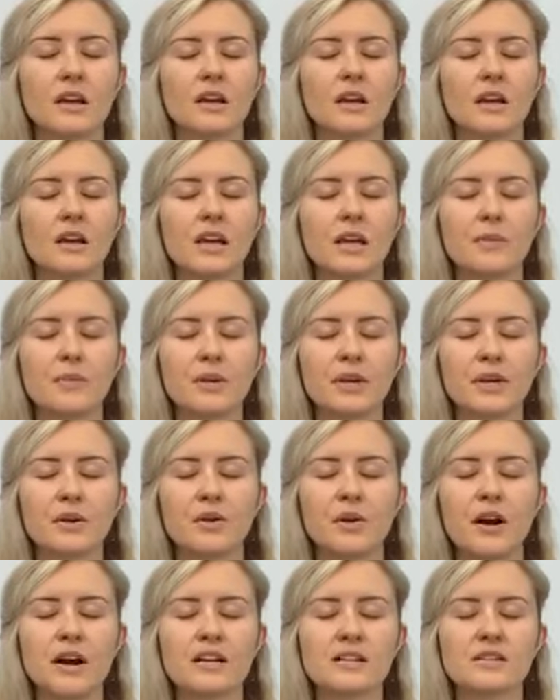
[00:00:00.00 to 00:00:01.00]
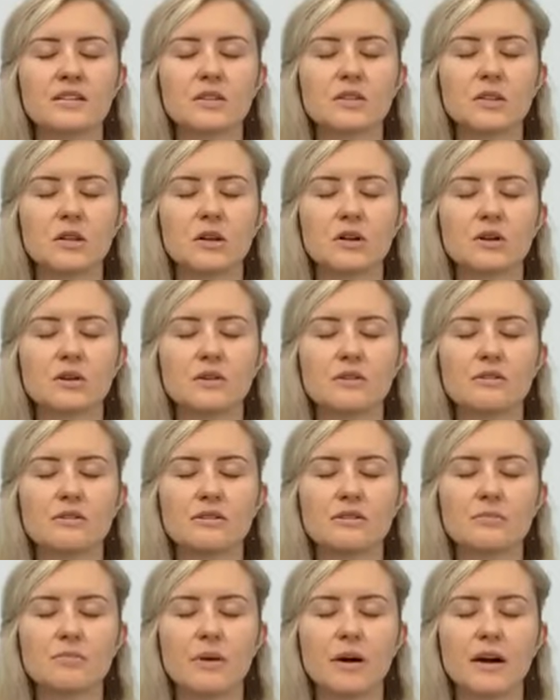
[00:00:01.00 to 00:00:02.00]
Keeping your eyes
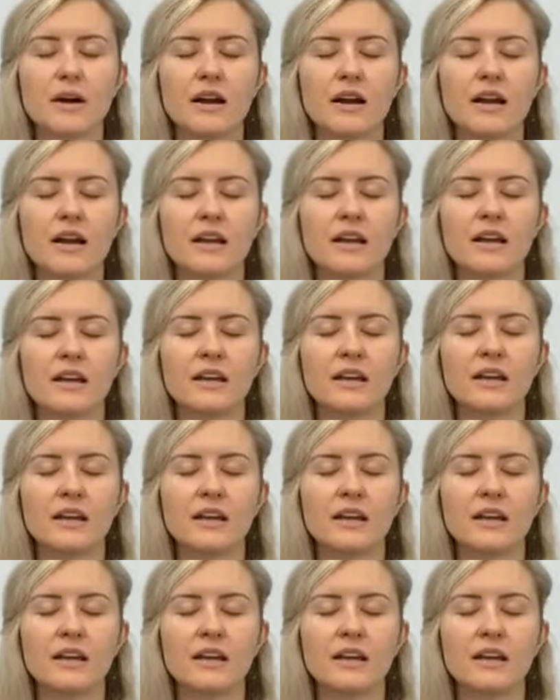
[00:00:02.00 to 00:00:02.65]
closed, by